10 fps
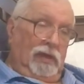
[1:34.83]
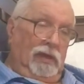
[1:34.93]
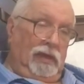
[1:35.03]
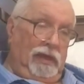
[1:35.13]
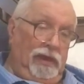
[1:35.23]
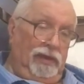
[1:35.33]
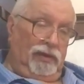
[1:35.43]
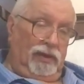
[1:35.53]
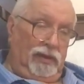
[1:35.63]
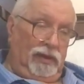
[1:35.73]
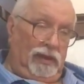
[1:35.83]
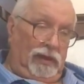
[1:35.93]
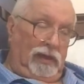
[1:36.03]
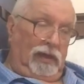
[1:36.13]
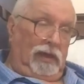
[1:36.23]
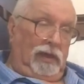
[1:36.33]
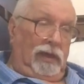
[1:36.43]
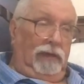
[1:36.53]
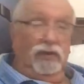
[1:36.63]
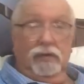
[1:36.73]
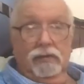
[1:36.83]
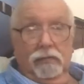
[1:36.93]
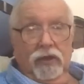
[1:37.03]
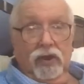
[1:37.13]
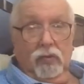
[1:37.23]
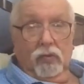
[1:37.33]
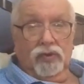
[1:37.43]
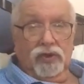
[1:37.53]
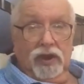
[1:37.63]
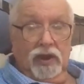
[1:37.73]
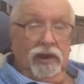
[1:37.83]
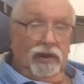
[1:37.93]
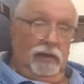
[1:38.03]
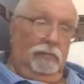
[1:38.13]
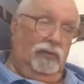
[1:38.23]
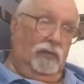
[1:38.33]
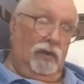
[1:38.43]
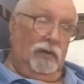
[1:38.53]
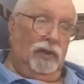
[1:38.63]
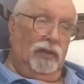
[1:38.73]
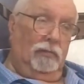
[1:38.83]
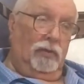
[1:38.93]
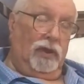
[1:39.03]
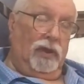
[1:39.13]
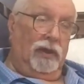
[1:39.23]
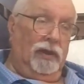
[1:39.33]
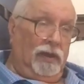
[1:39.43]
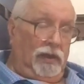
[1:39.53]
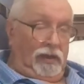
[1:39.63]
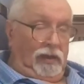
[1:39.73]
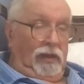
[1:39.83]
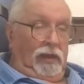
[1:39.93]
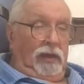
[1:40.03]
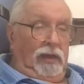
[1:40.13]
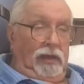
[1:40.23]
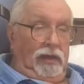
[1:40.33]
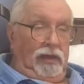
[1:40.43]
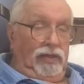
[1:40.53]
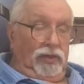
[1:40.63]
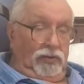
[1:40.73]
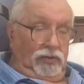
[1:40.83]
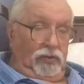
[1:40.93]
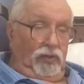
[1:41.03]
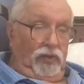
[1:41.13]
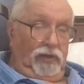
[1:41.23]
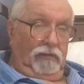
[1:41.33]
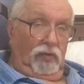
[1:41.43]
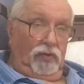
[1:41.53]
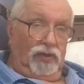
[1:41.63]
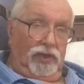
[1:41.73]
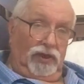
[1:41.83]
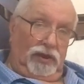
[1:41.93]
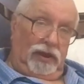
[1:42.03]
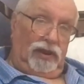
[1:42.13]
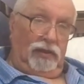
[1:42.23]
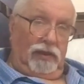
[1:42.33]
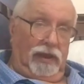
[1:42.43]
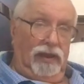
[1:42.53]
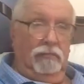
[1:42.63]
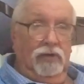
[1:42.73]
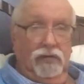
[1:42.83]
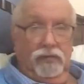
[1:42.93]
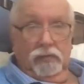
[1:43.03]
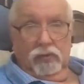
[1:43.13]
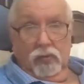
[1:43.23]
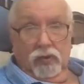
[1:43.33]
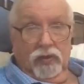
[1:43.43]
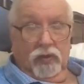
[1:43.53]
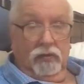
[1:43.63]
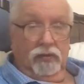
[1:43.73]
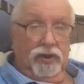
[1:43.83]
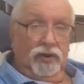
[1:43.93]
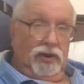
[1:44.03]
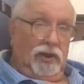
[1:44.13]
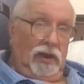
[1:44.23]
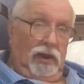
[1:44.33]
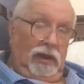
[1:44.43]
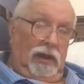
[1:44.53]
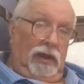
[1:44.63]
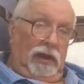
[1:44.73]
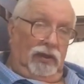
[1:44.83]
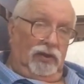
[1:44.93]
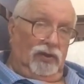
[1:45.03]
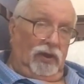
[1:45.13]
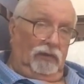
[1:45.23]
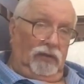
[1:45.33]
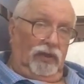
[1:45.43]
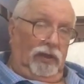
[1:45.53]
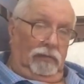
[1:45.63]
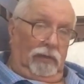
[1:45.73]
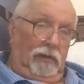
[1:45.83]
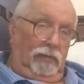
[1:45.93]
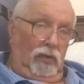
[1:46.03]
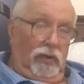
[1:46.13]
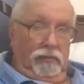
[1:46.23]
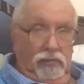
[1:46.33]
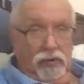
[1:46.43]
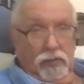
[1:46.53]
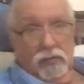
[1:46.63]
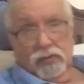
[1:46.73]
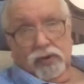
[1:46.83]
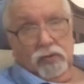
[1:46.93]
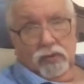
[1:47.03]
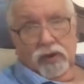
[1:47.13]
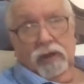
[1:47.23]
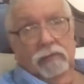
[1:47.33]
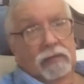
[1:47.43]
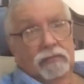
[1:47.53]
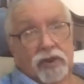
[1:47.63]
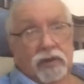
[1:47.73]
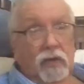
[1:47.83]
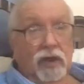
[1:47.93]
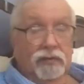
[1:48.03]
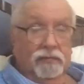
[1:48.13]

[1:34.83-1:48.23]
And if somebody had been caught stealing, they were thrown in the brig. The usual thing was then to hand them over to port authorities, and stuffed in their back pocket was what was called an NMD1,